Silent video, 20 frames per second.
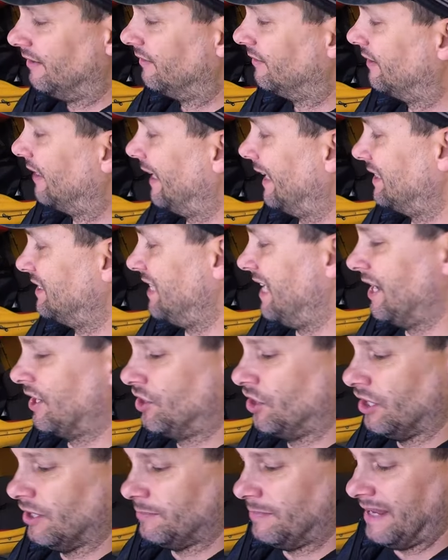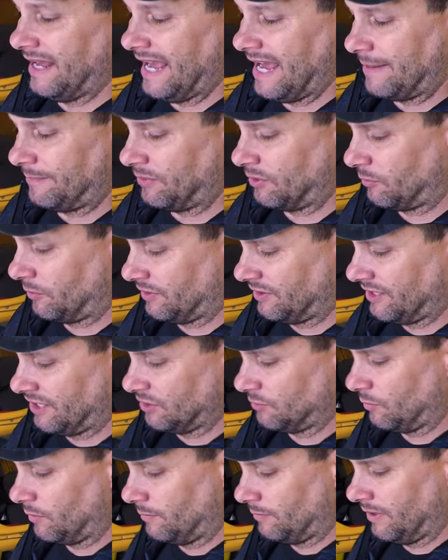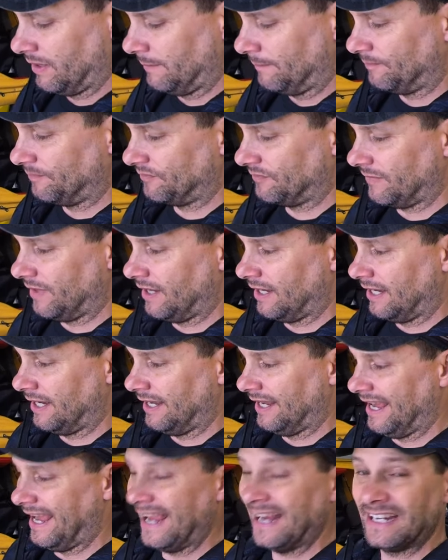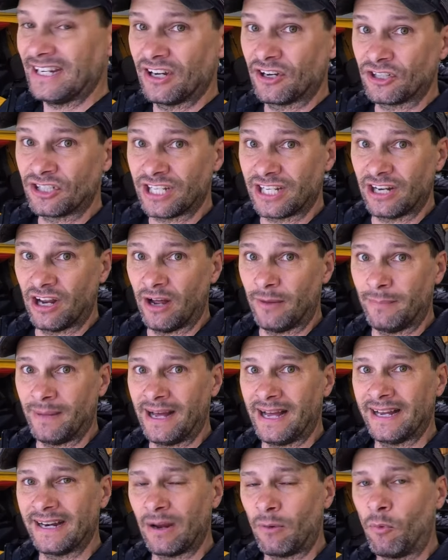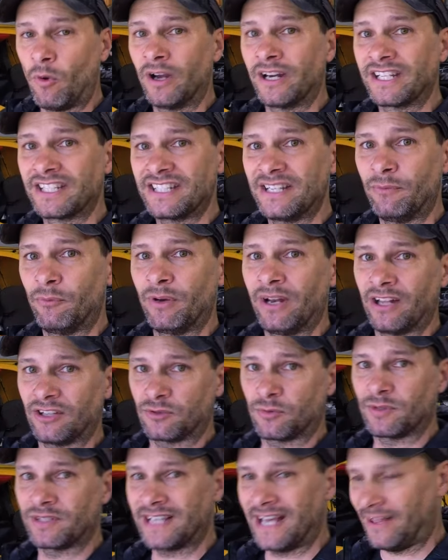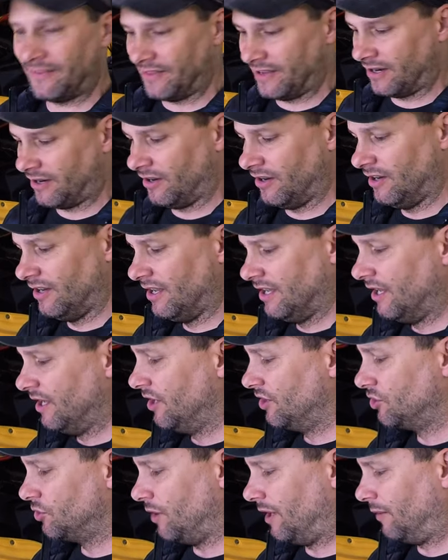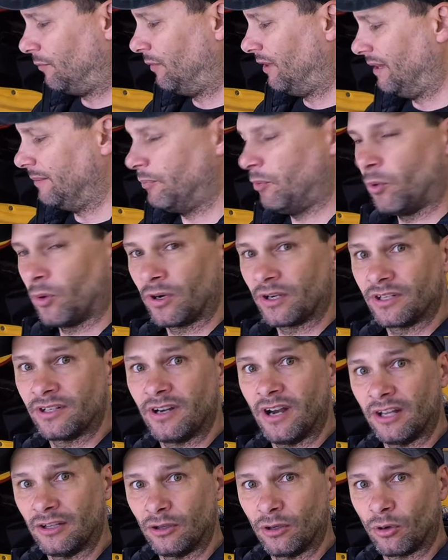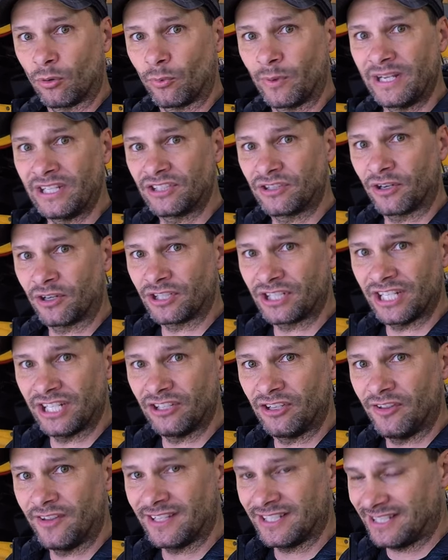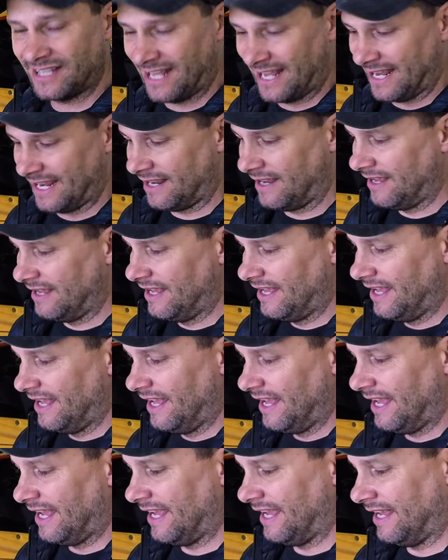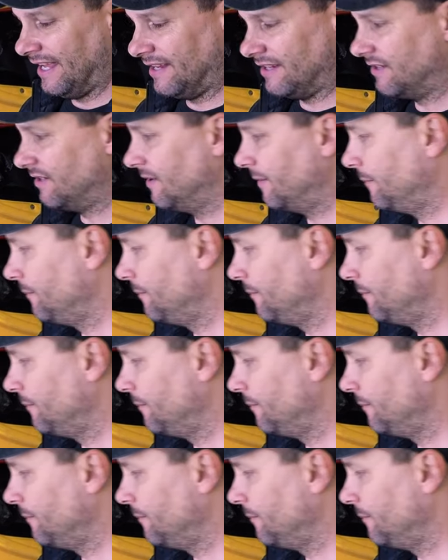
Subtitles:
Like I say, I couldn't be happier with this one, but 8 years had gone by and I wanted to see what else was out there, so I really poured a little research into this thing, and